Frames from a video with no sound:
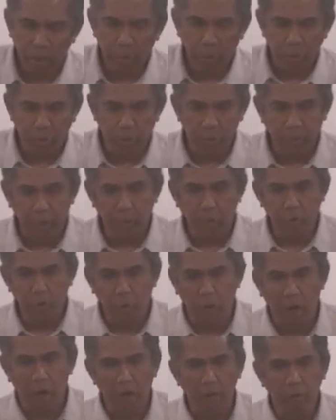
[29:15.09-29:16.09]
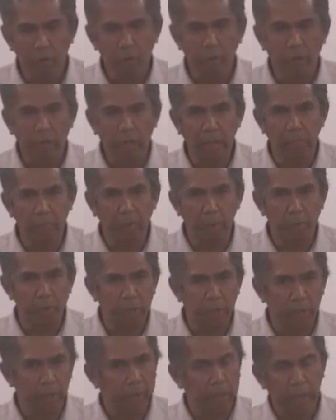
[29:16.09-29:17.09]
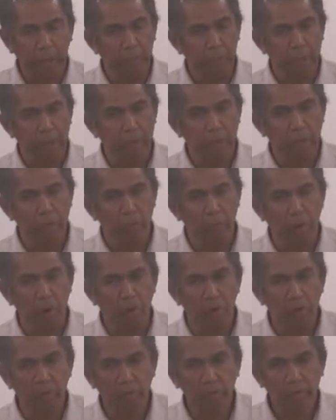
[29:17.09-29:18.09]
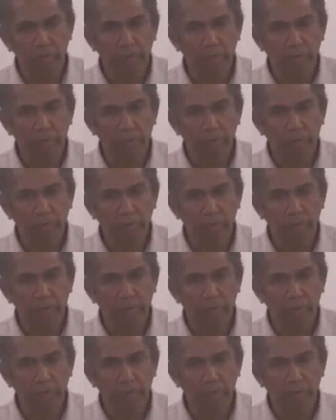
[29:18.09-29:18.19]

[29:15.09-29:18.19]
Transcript: Joseph and John to date because they can get married tomorrow.